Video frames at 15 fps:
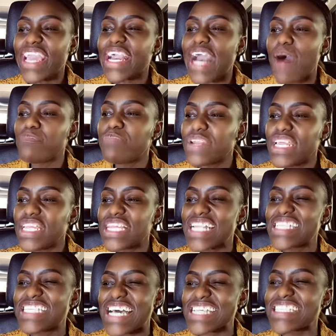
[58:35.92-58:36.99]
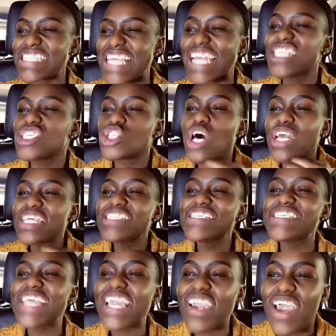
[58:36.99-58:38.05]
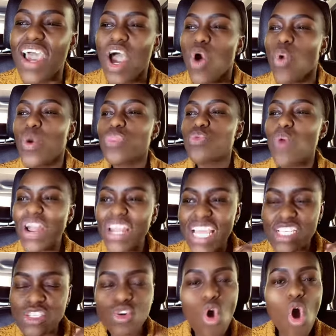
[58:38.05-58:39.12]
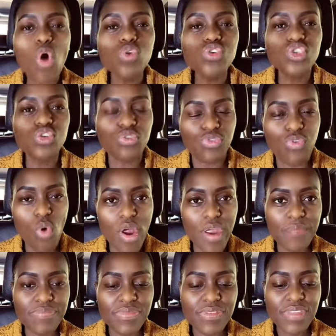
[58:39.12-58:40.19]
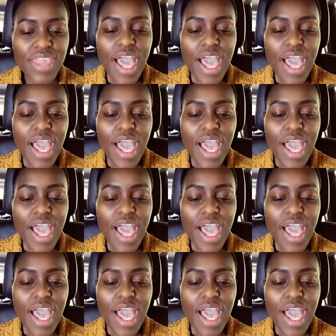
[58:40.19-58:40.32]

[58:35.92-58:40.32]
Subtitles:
a company that is not in sync with what he has called you for.